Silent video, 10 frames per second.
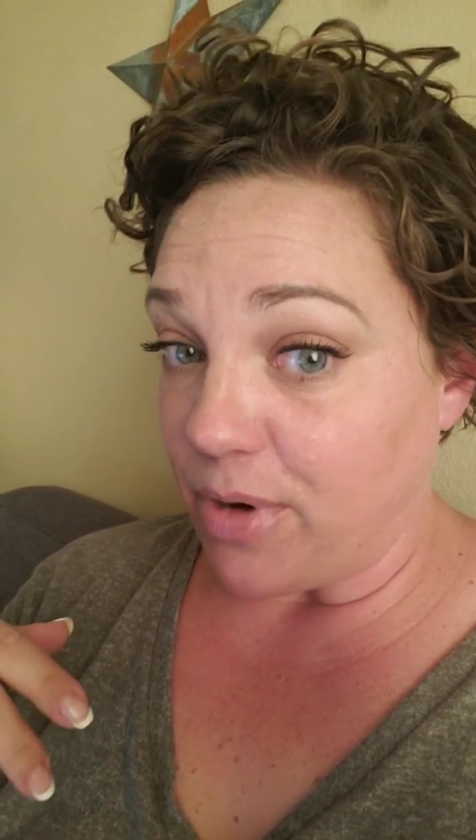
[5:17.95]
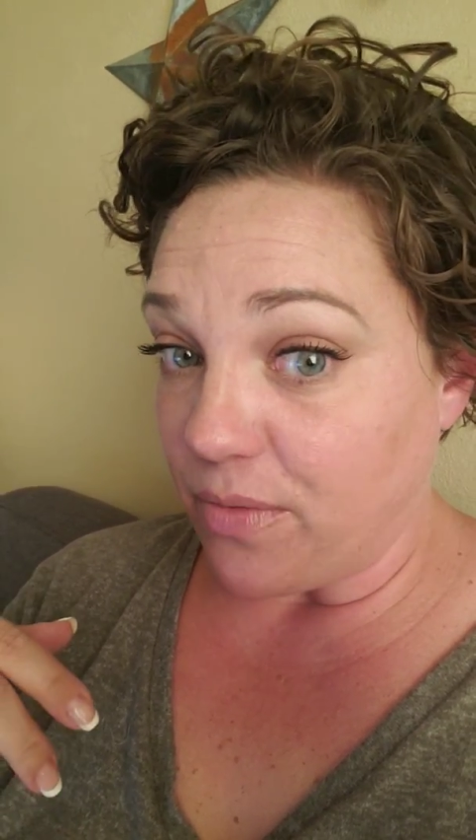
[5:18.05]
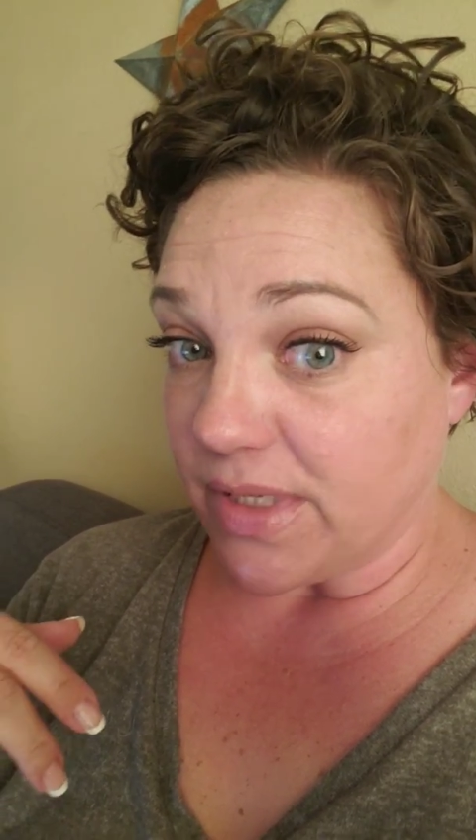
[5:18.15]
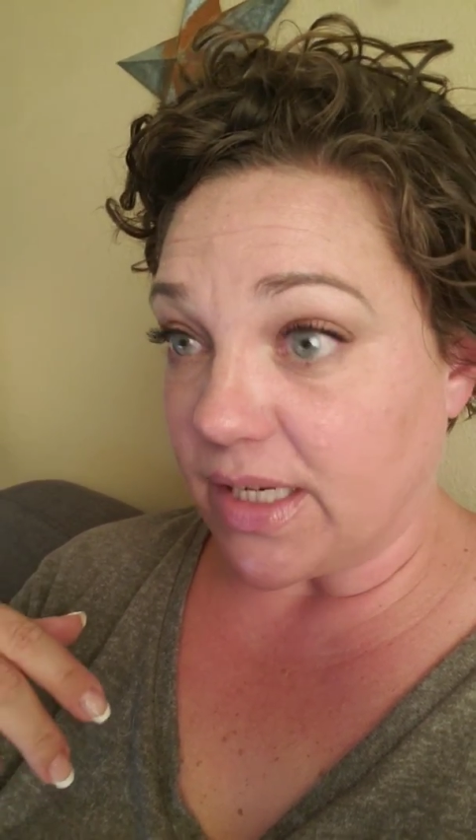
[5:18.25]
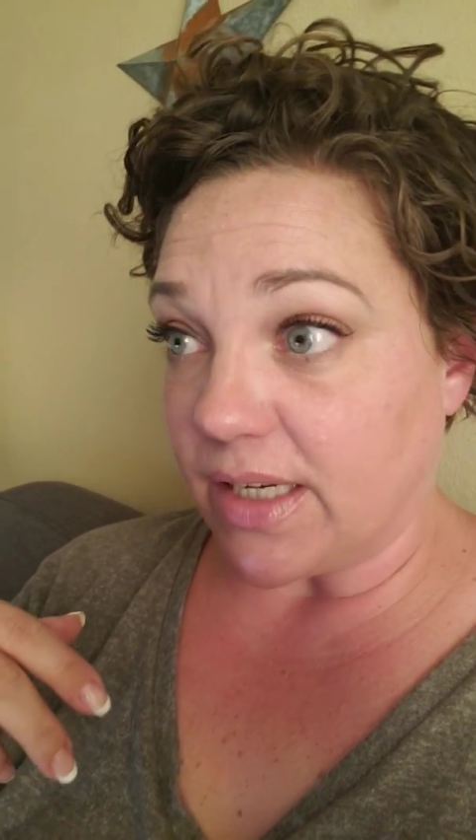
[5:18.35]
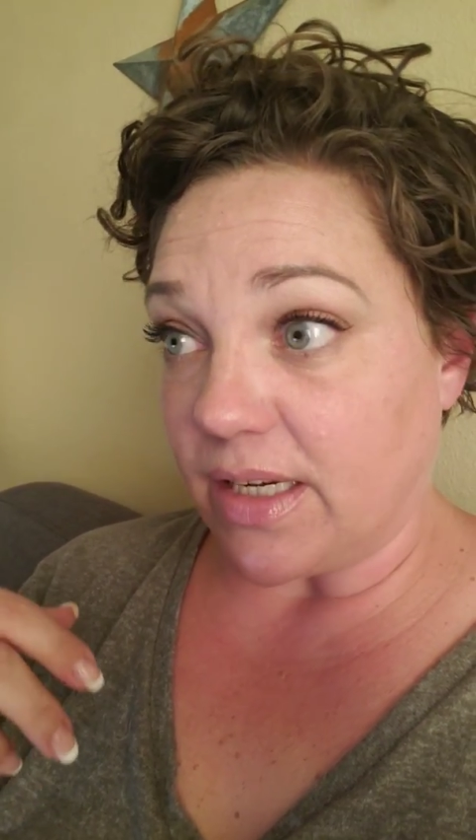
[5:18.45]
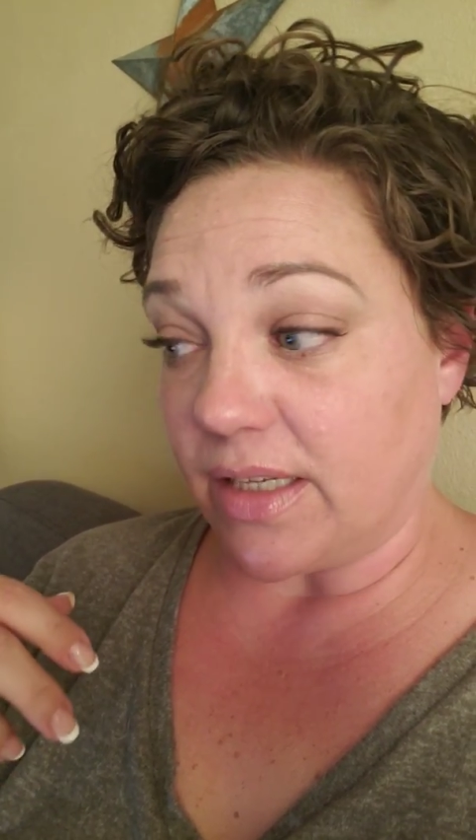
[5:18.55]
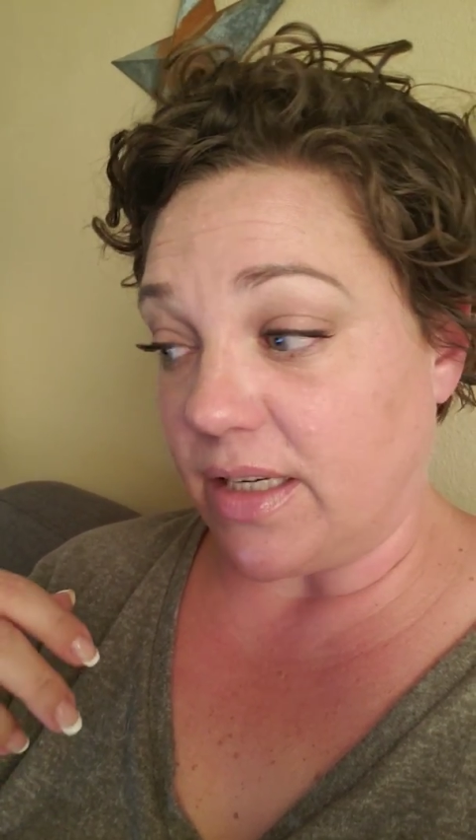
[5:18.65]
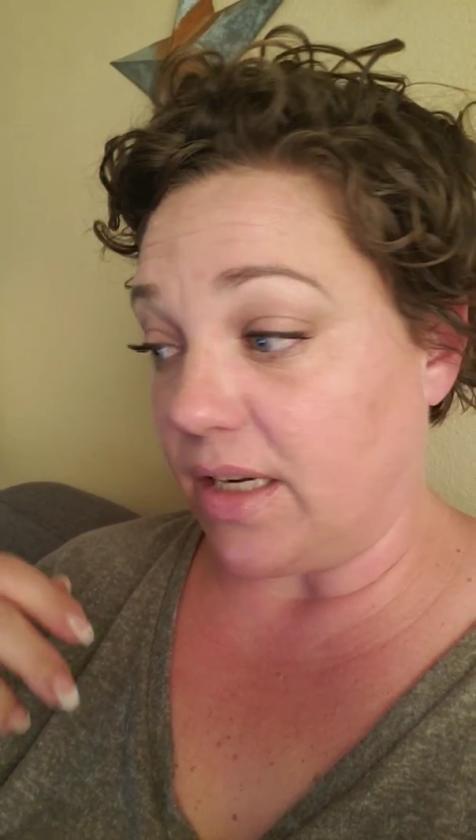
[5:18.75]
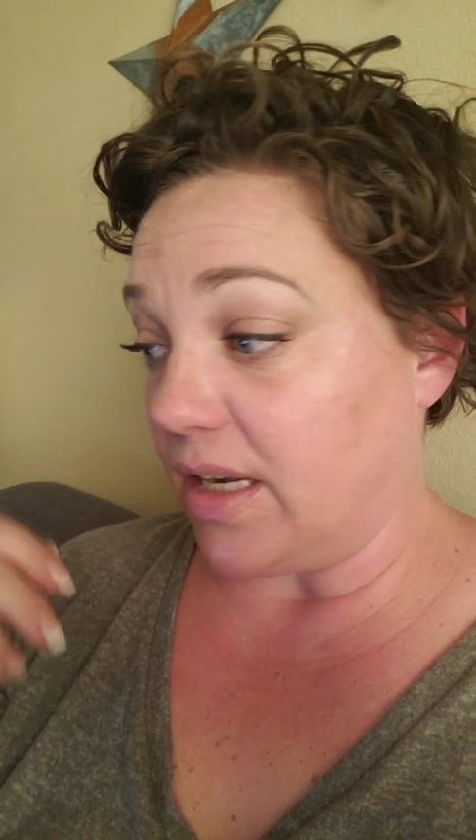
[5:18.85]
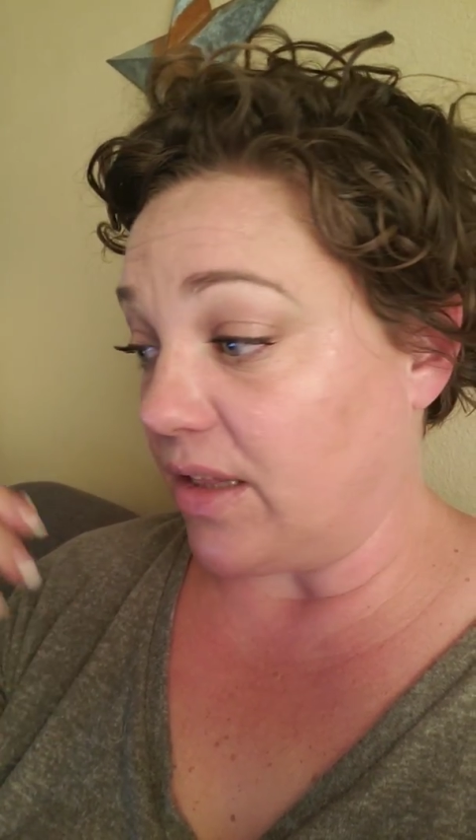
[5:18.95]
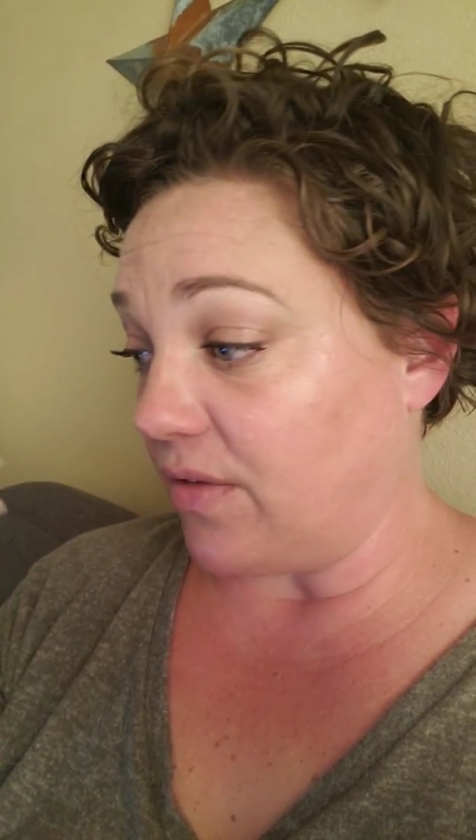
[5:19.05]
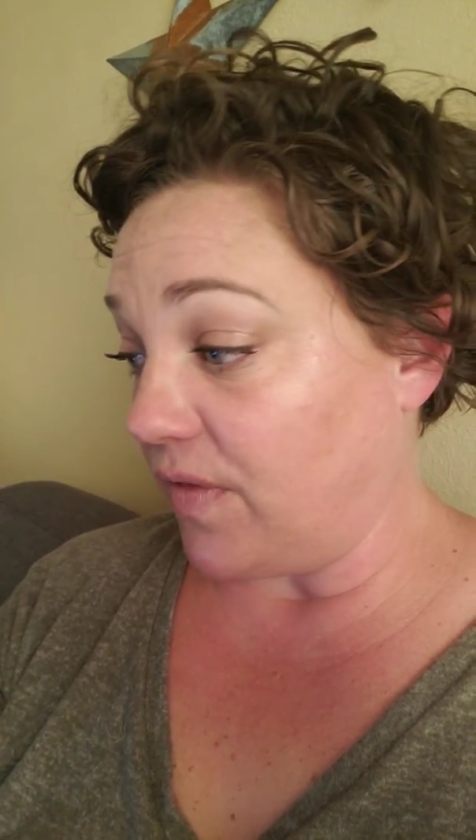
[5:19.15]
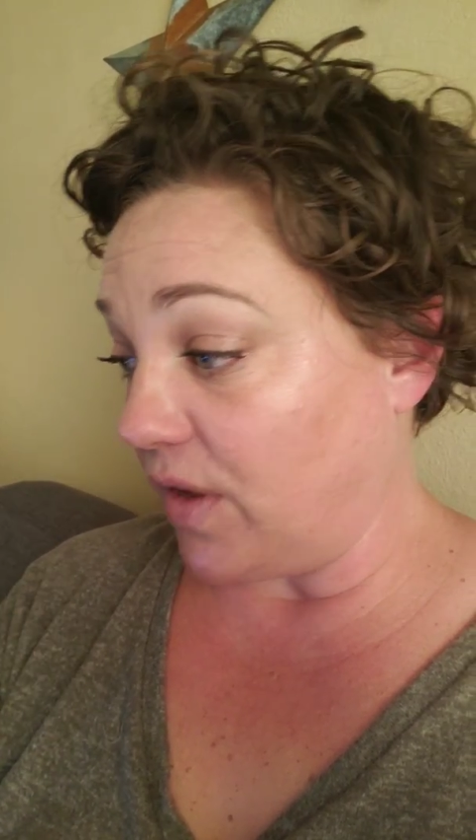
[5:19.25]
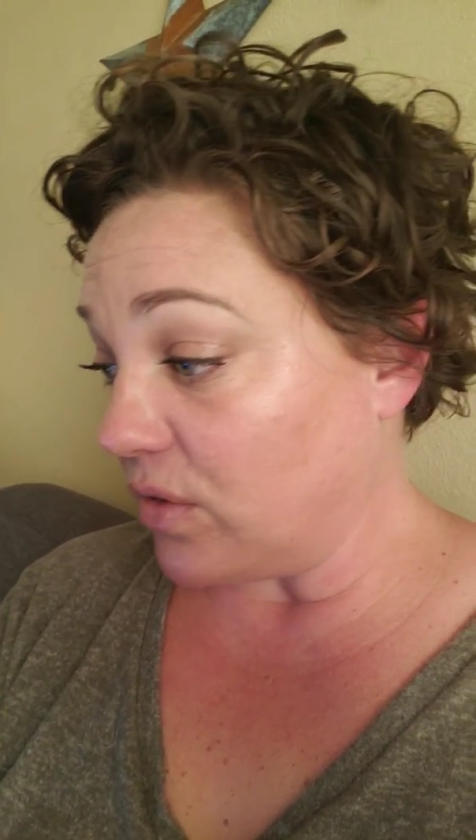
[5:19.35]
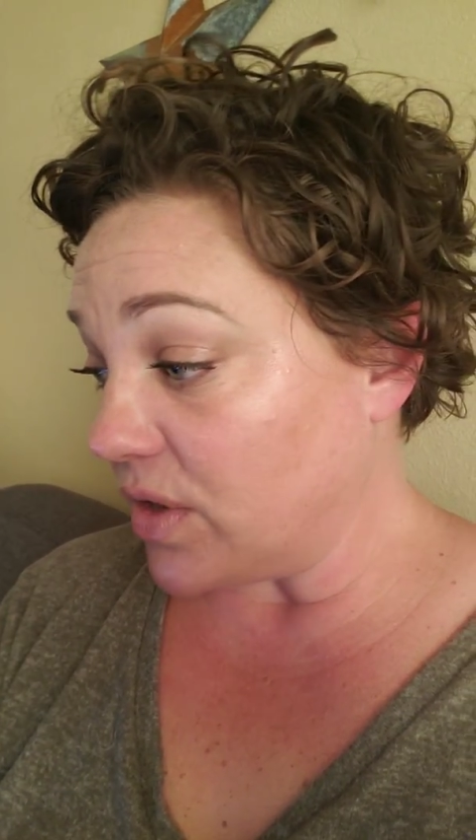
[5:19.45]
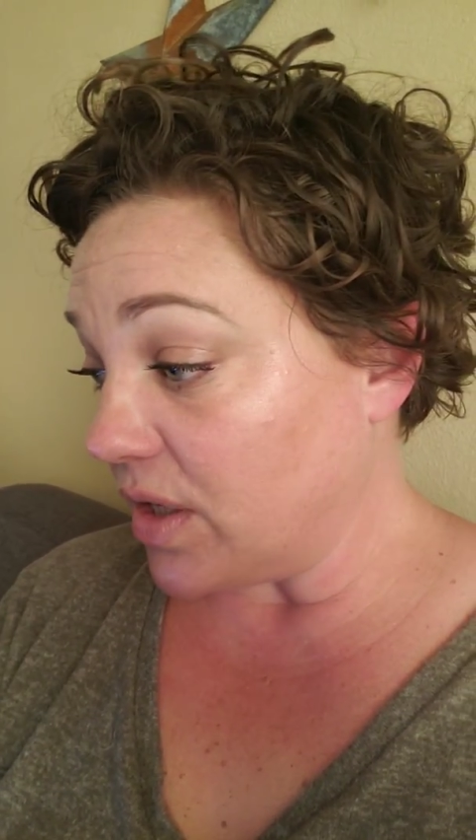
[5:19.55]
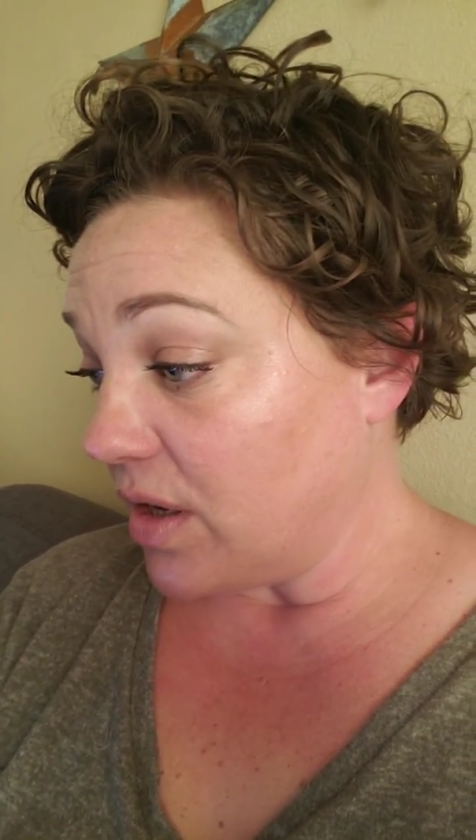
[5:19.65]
Was it conducted in the field?